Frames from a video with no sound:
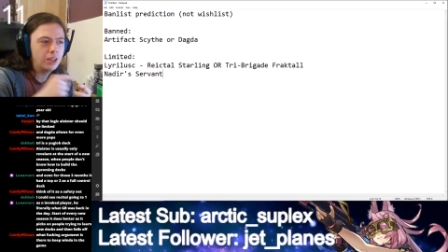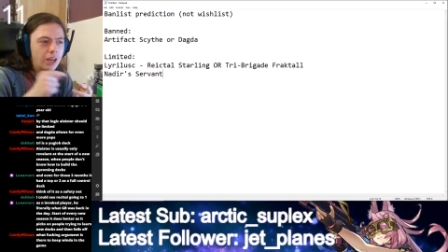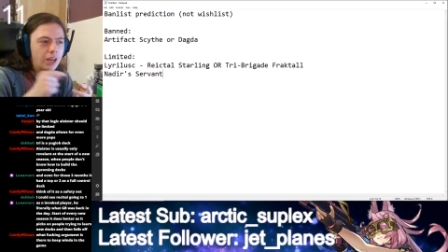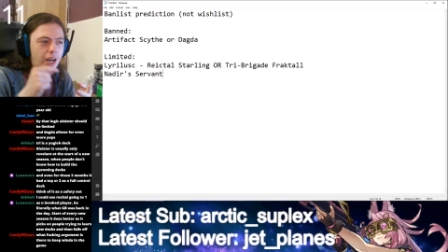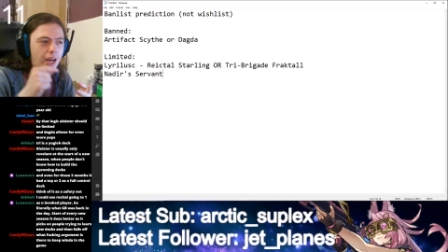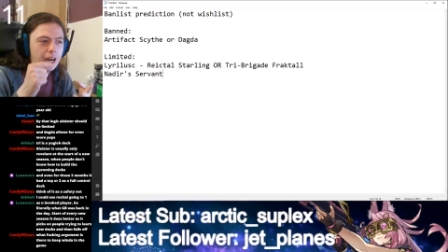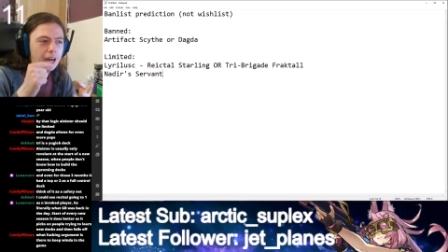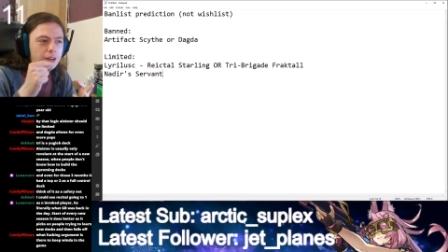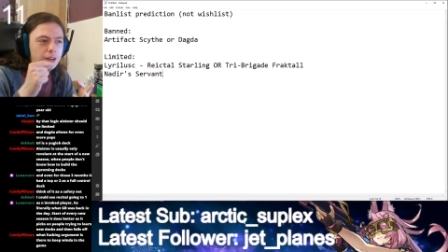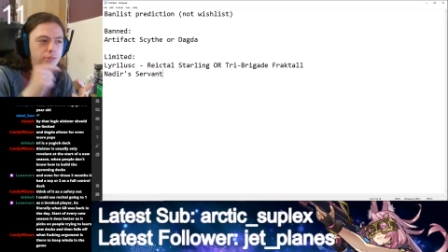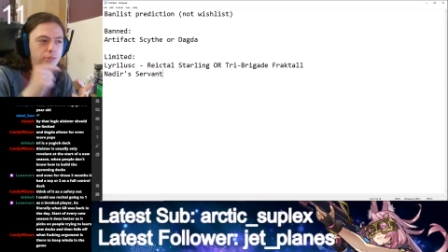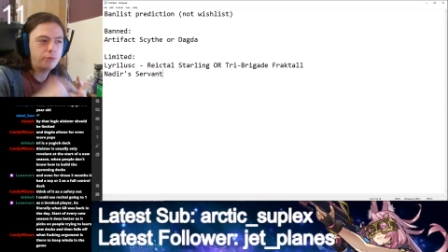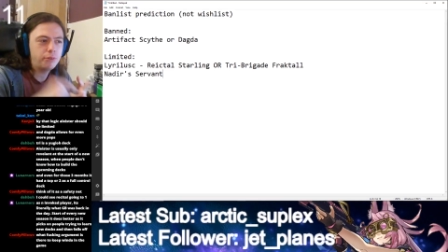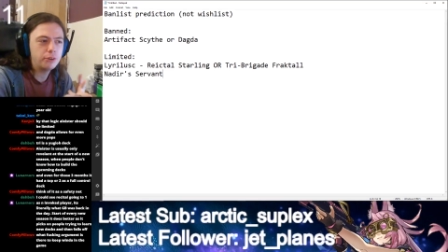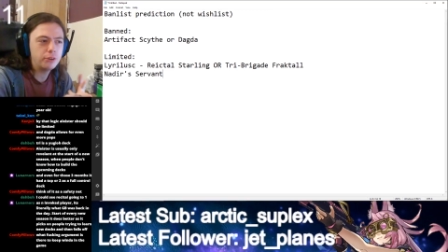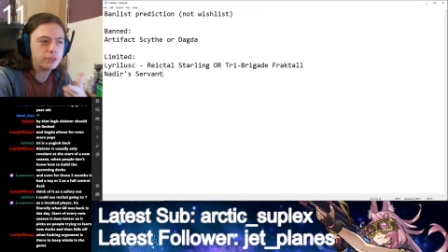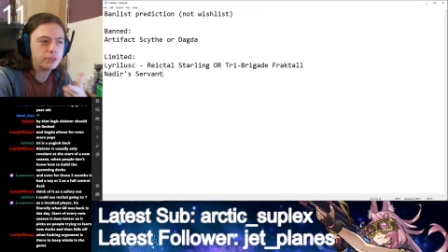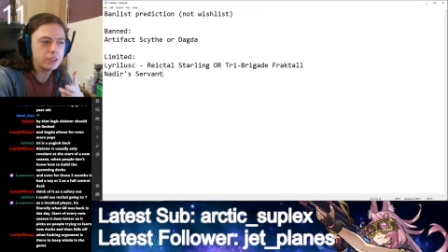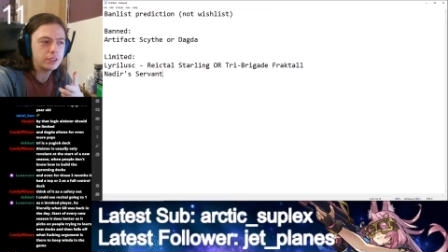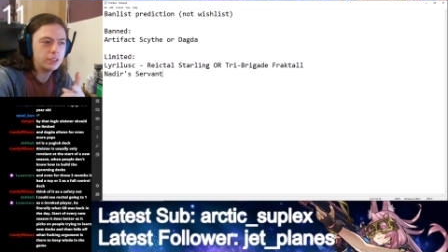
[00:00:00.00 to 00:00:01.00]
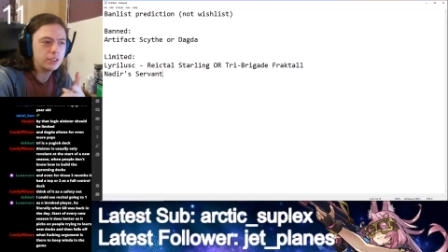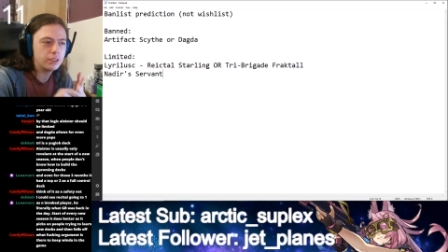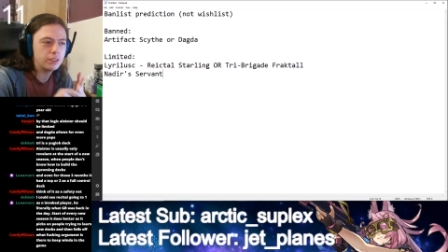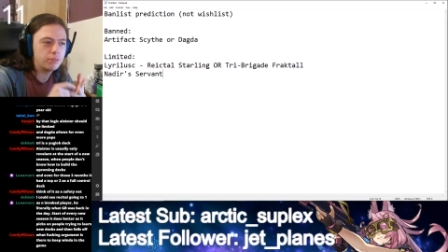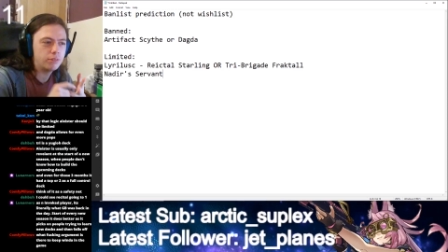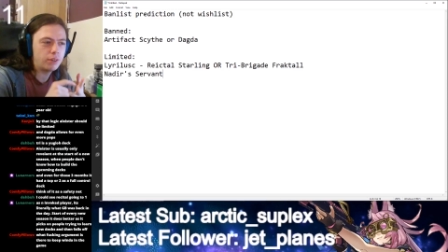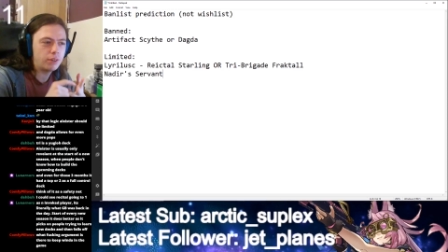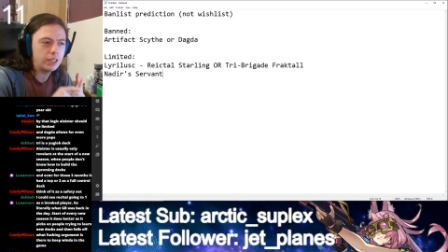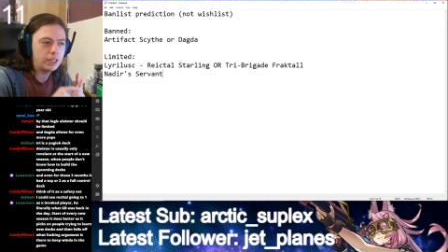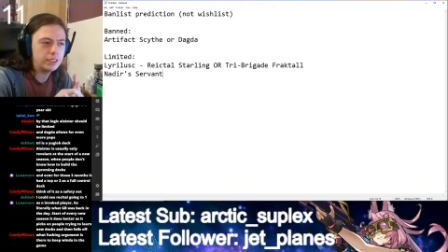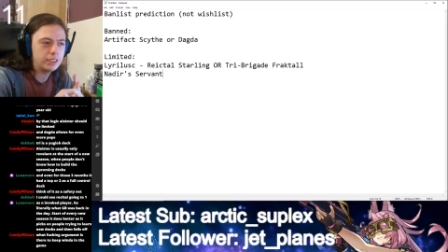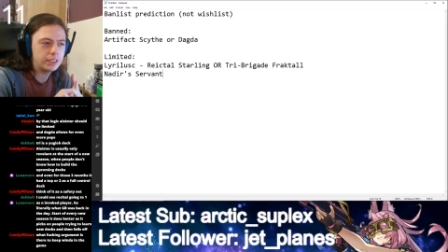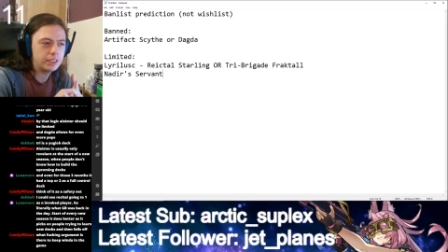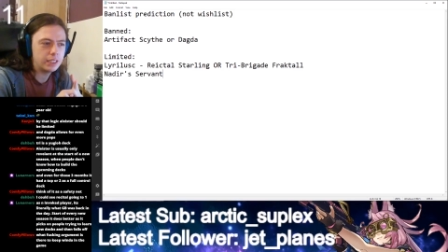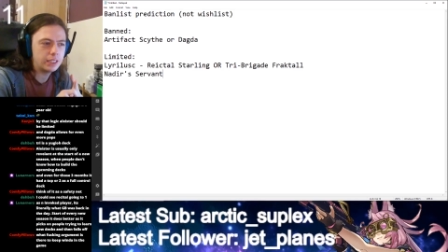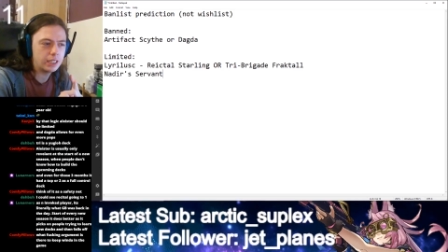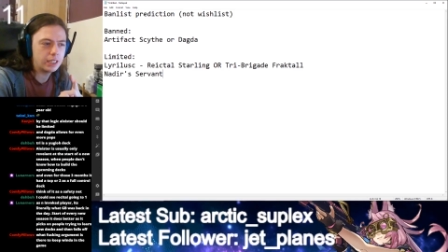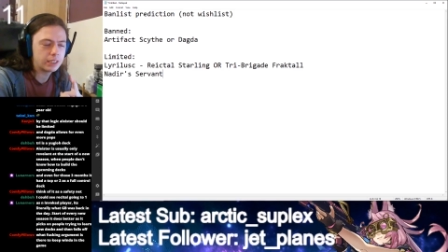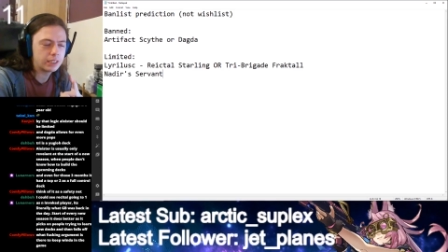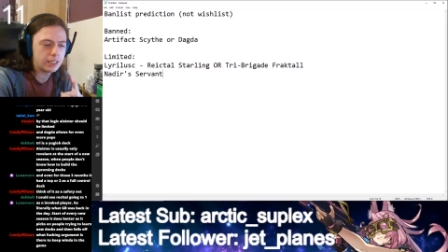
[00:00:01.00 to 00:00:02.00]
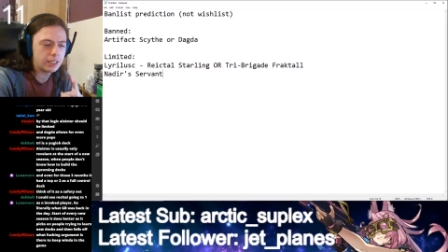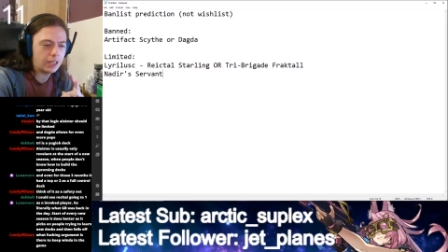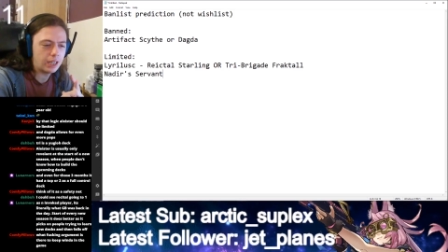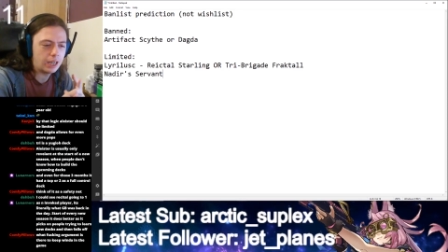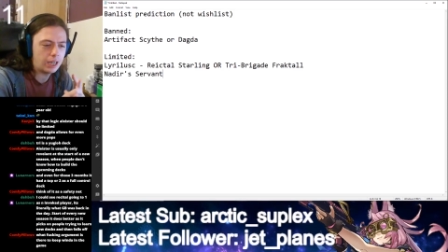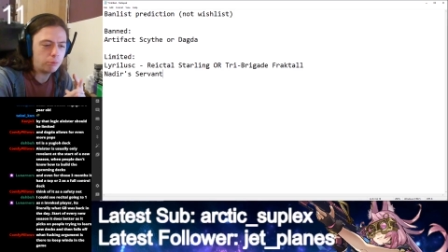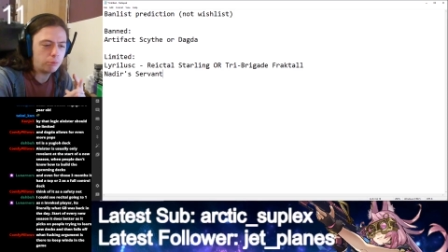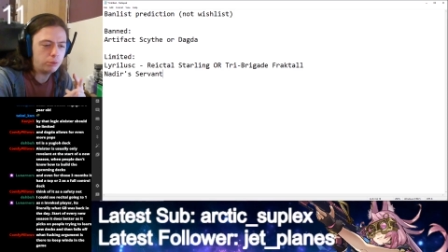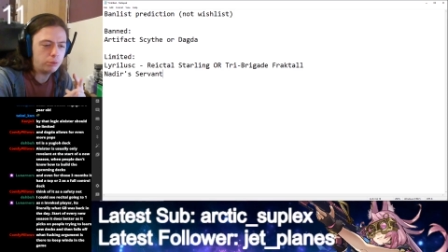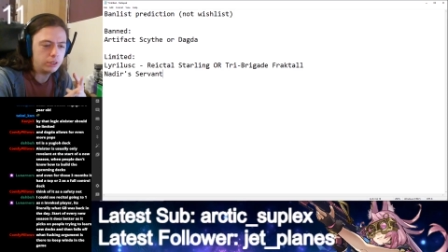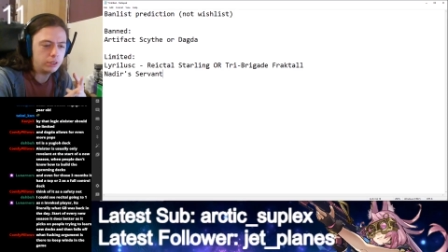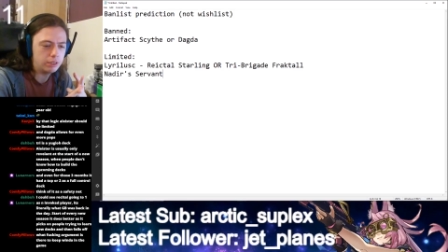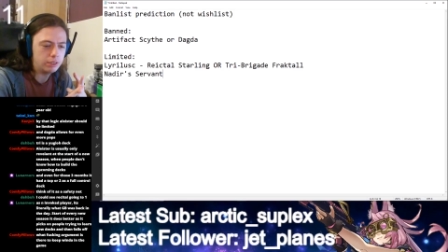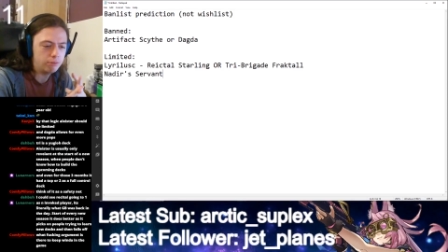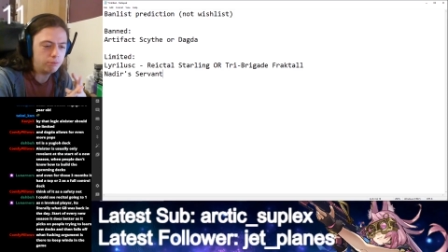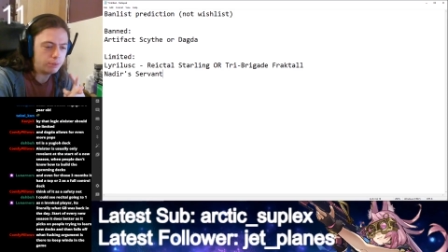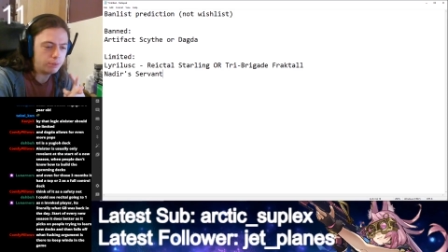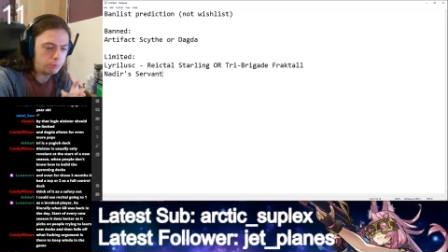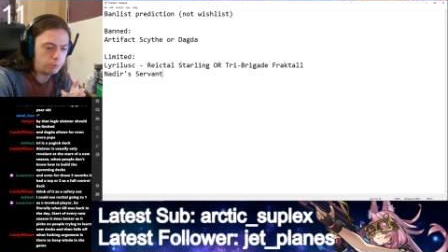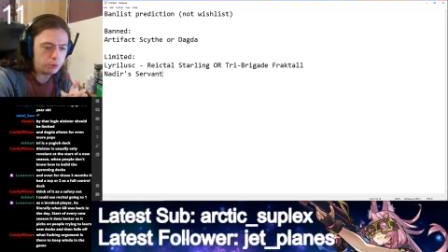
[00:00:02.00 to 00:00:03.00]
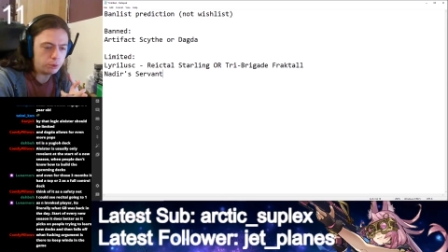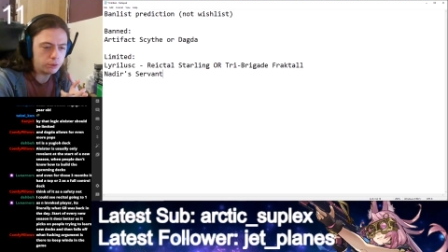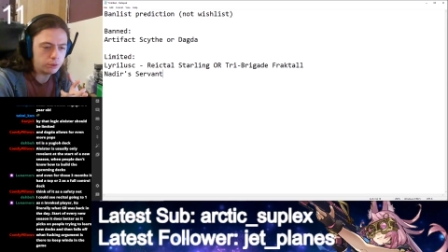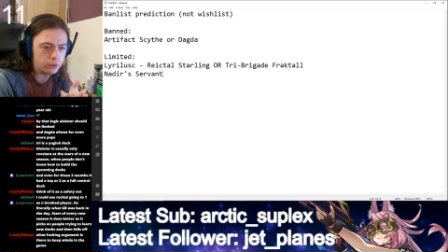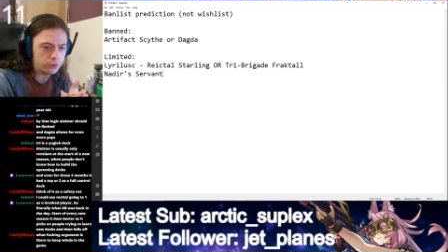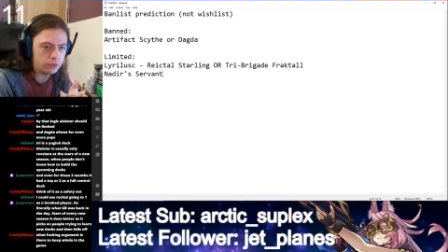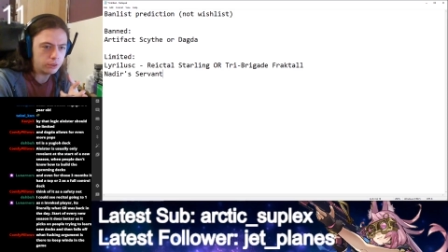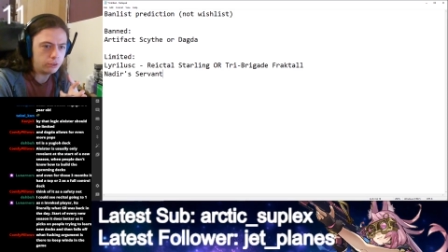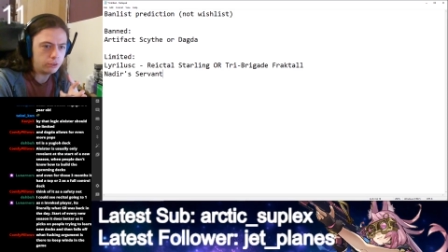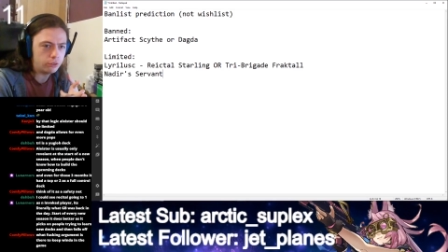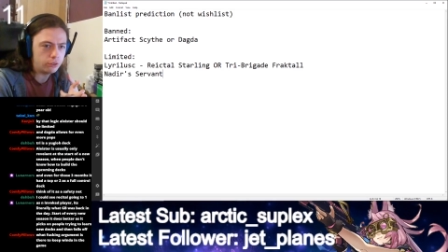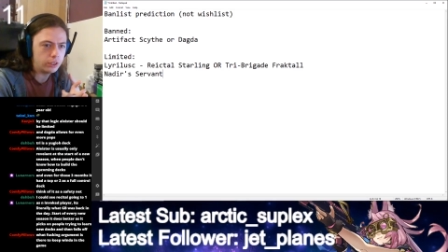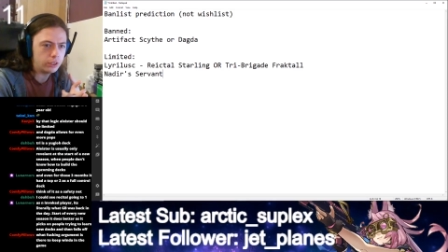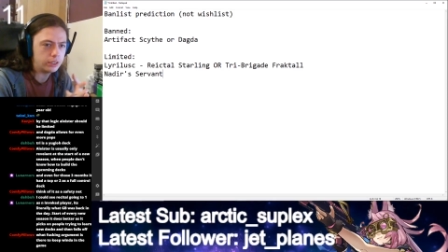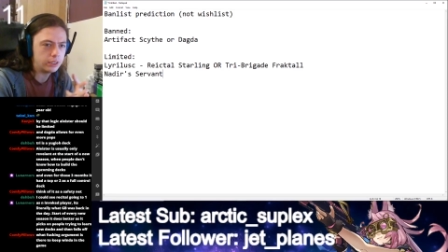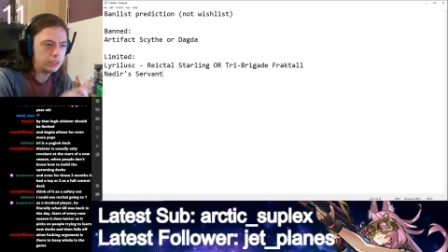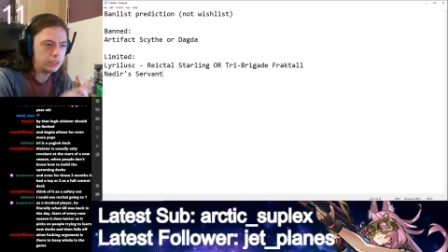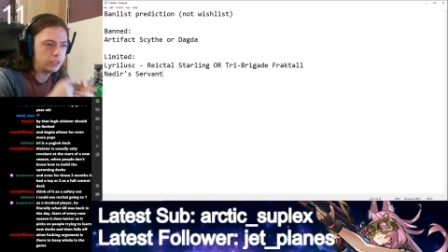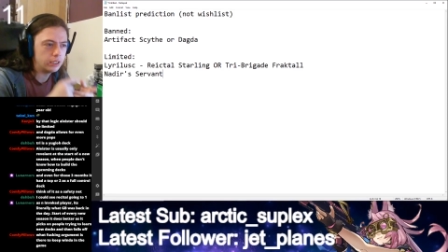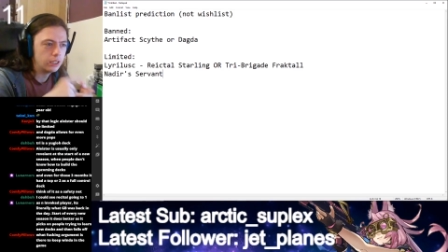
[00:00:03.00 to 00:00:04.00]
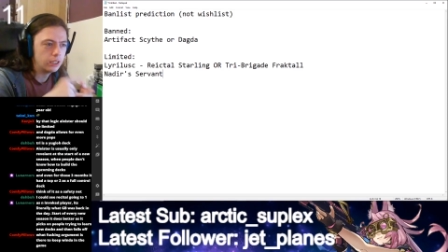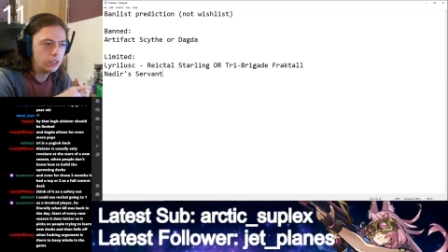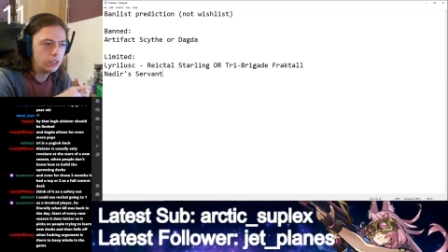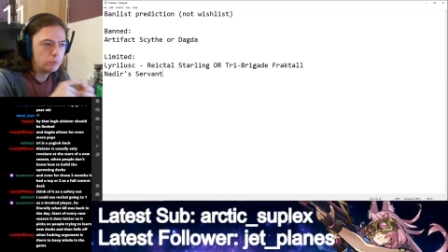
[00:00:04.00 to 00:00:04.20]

and for the YCS that happened in February 2020.